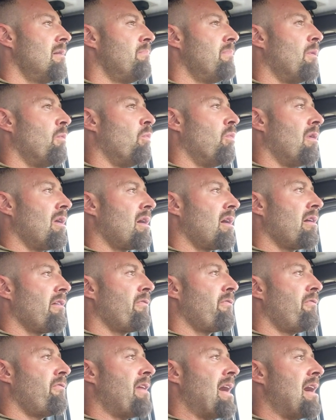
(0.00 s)
But what I
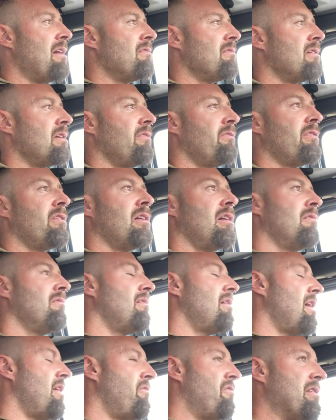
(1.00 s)
have found, even
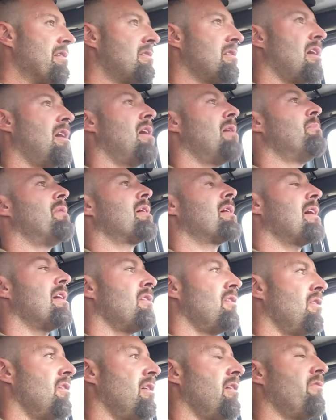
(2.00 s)
though every time I
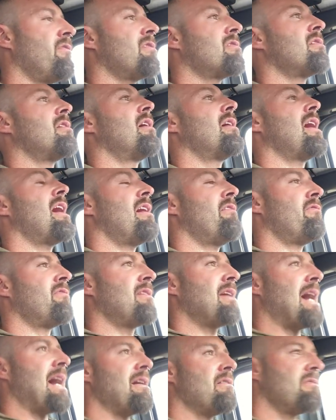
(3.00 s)
get nervous and I have
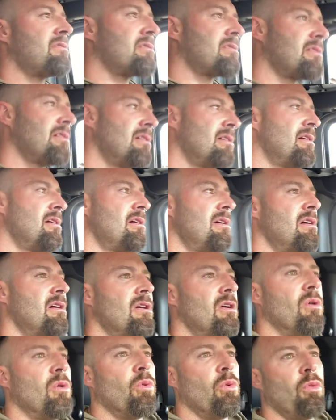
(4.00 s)
doubts,
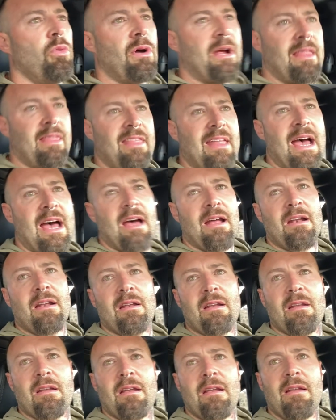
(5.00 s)
with that
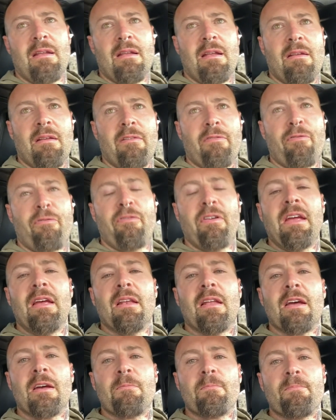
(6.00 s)

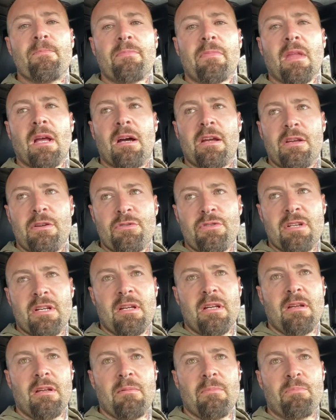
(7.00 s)
feeling, I
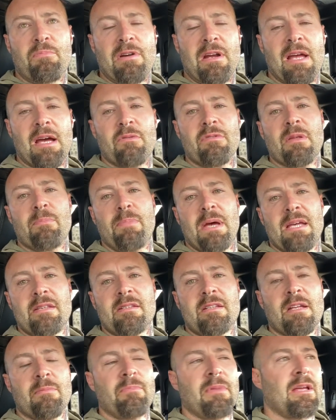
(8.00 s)
usually bring out the
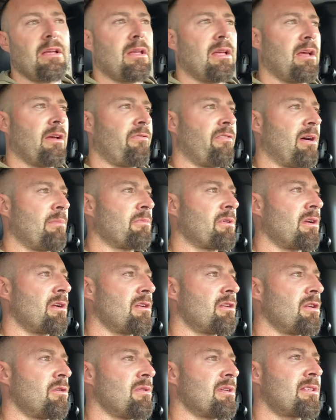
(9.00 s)
best in me. If I'm going
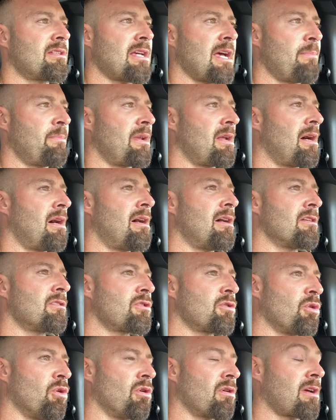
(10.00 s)
to do a seminar, a
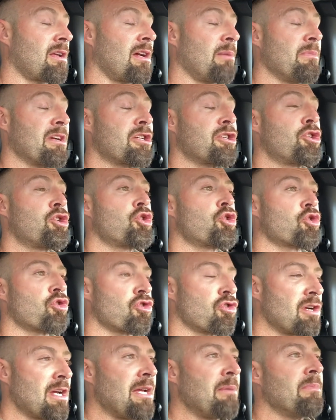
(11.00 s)
talk, and I'm
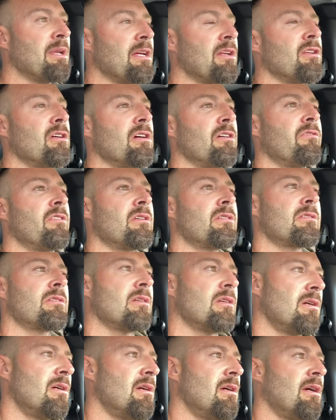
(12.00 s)
extremely
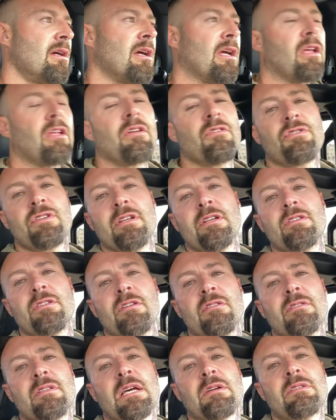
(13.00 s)
nervous, it usually
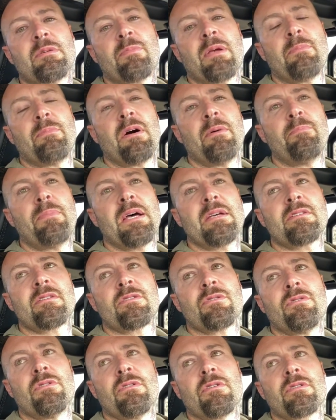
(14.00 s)
turns out to be my best
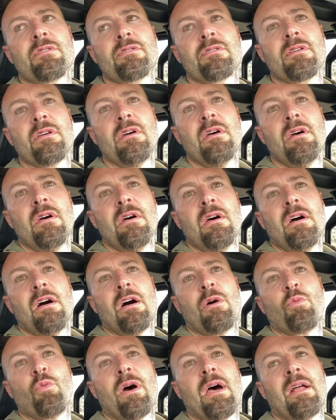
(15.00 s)
talks.
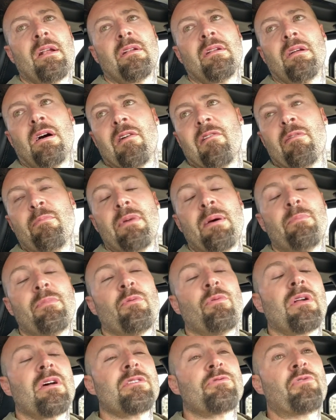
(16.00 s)
And when I remember
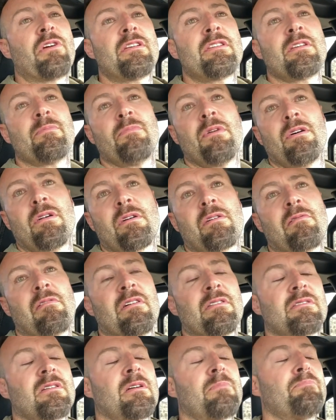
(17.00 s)
when I was racing
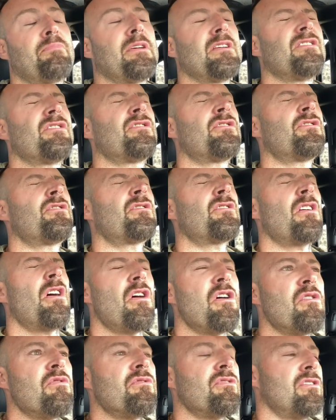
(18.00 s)
motocross, I'd be
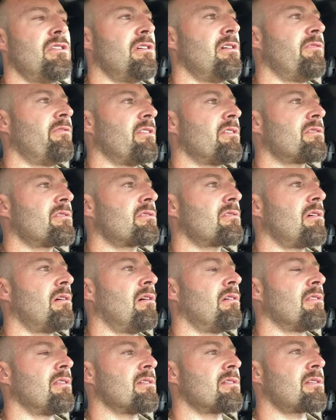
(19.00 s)
so nervous
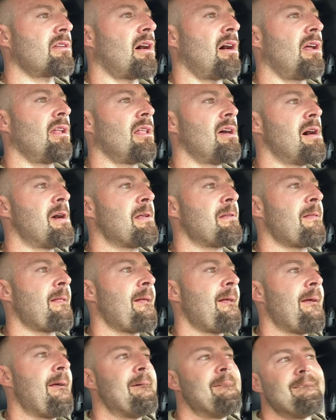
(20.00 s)
on the start line,
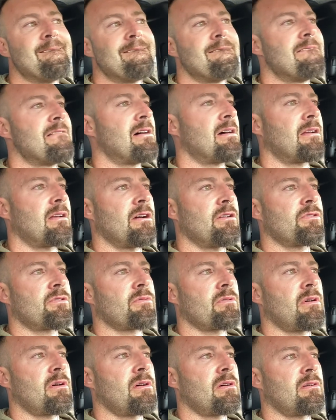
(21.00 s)
and
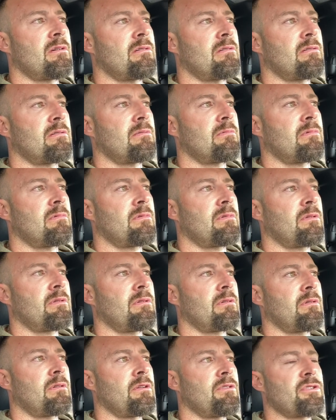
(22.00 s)
those were
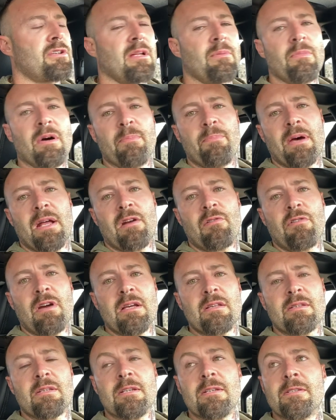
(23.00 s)
usually my better
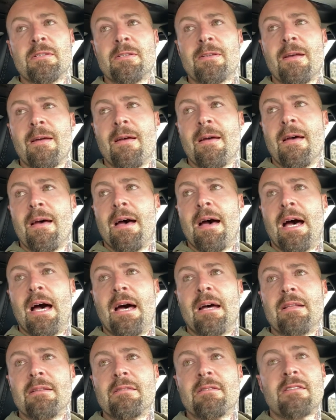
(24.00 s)
races.
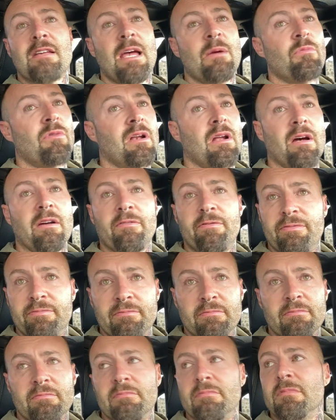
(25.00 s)
And same when I've
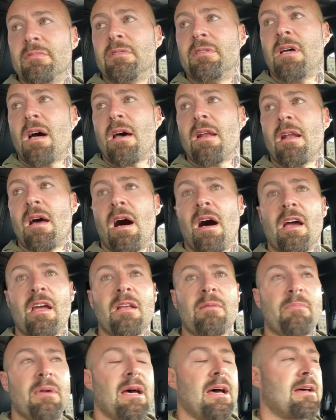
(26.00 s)
done
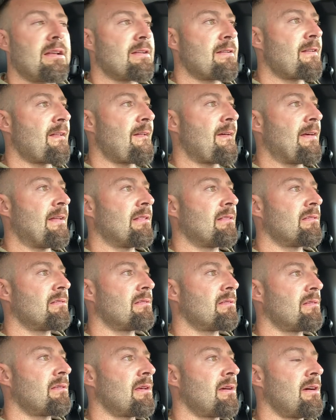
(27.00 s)
Ironman
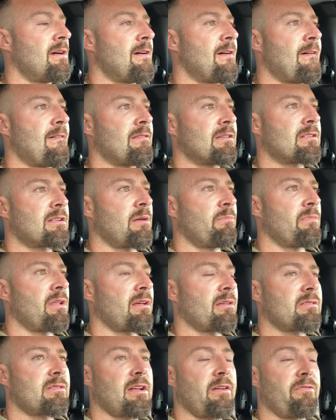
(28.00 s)
and uh, stuff
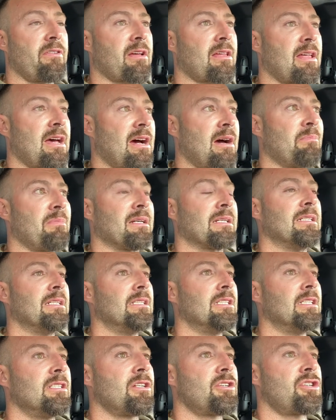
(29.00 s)
like stuff like that. I'm like,
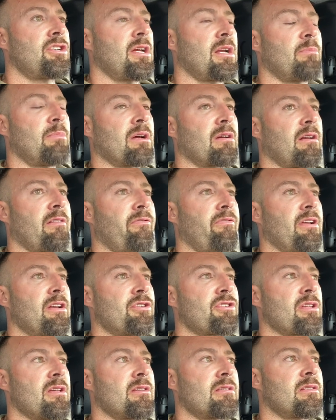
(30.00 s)
shit, am I going to
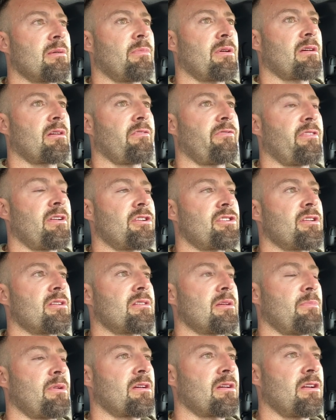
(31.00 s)
finish this? Am I going to finish
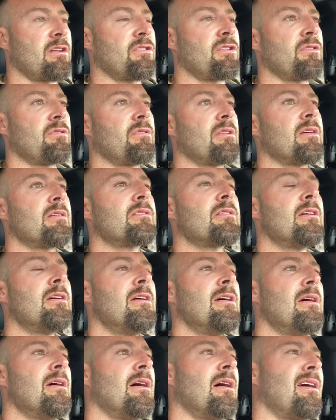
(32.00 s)
this? Am I going to do this?
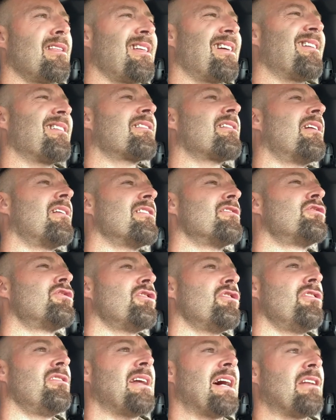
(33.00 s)
And then I kind of
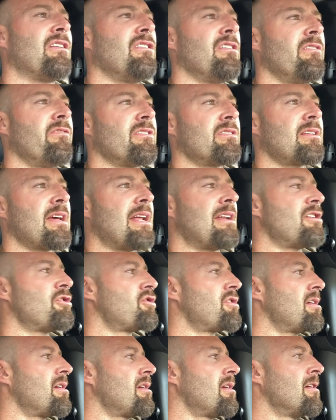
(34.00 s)
turn that nervous
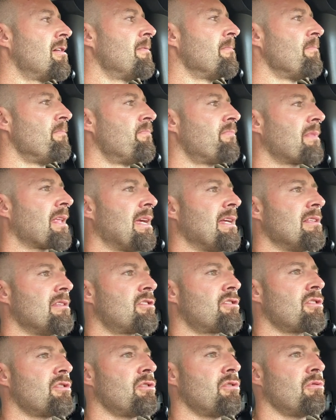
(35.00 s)
energy
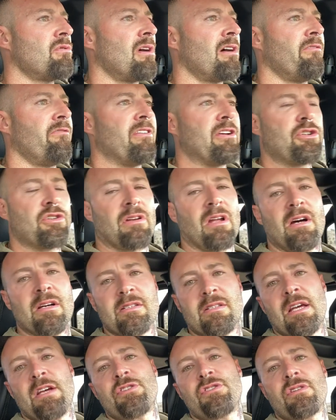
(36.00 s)
into a
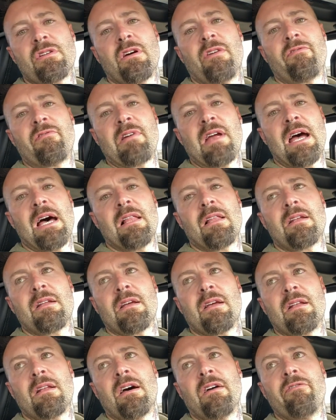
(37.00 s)
visualization of
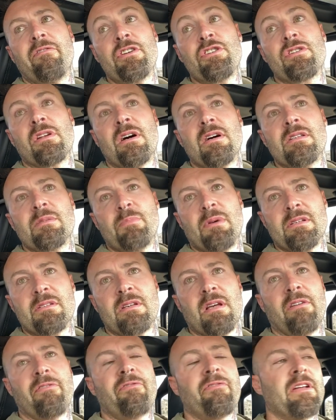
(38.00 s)
reality, and I visualize
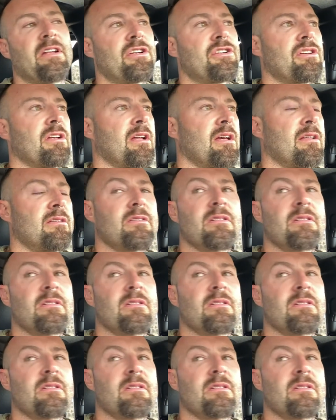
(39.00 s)
myself finishing it.